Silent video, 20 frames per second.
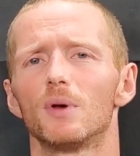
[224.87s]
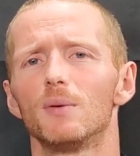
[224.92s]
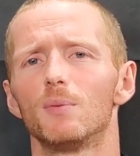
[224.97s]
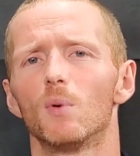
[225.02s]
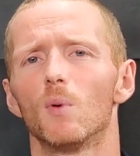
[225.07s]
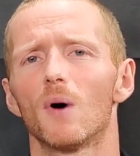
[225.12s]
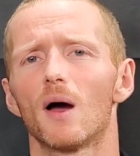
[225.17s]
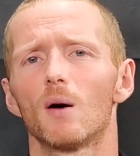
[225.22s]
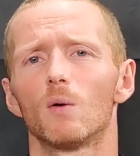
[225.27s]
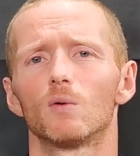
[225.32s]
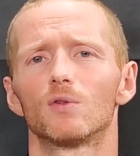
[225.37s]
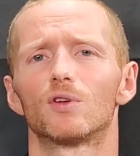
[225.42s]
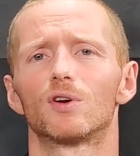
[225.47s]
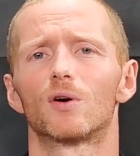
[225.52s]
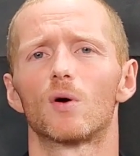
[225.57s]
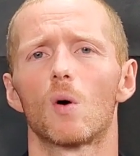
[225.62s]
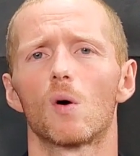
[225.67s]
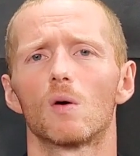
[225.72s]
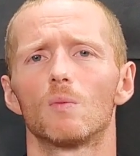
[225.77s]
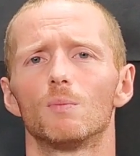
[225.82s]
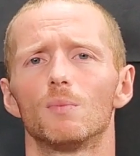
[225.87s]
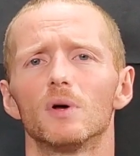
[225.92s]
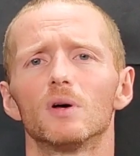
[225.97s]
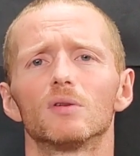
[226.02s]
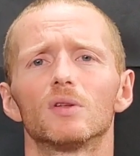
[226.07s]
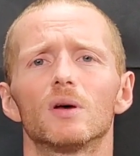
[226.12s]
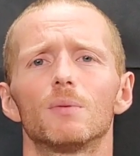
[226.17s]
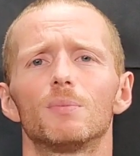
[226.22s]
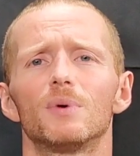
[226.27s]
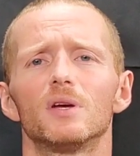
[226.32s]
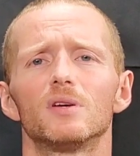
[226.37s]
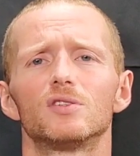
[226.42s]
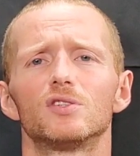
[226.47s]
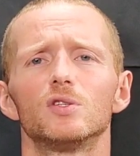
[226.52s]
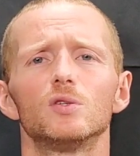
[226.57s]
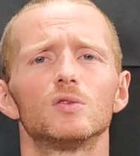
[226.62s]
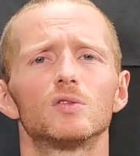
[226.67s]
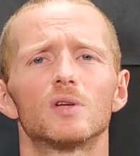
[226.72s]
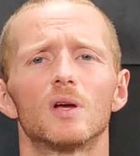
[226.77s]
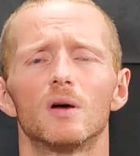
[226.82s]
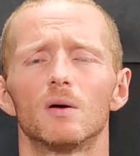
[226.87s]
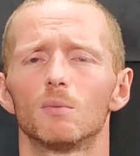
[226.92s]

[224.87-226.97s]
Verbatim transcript: people out with their carbon buildup issues,